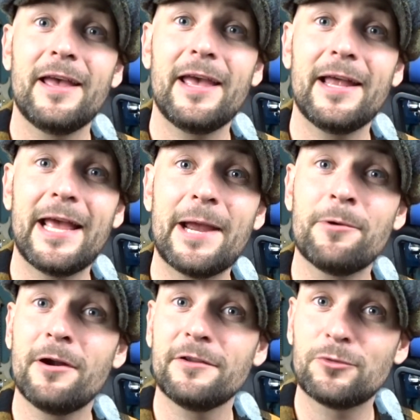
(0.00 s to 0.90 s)
and
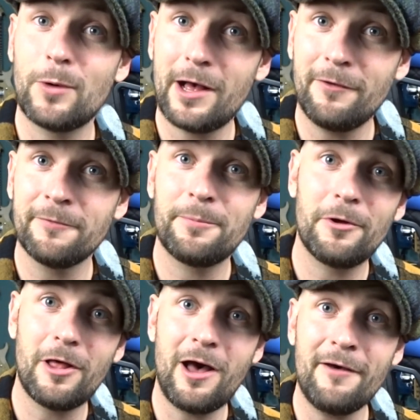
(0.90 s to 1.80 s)
hammer on a 12 and
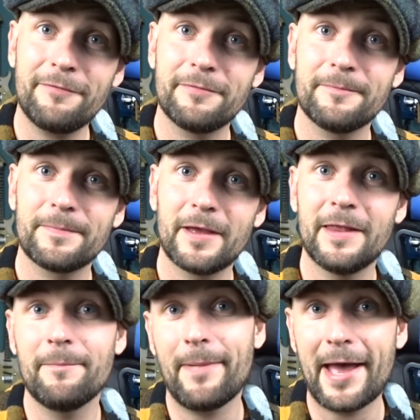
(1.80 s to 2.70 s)
pull off,
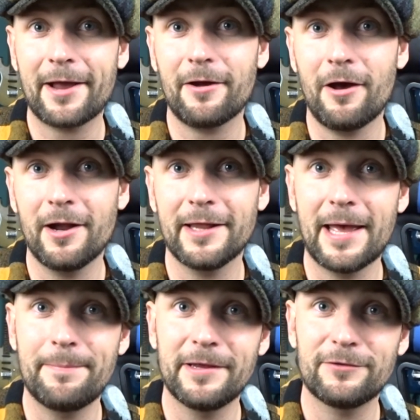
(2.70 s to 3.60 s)
and then back onto
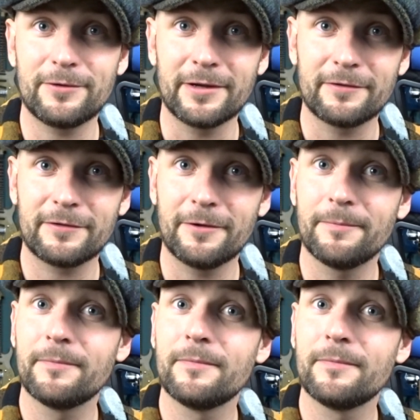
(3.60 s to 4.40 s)
that B string. So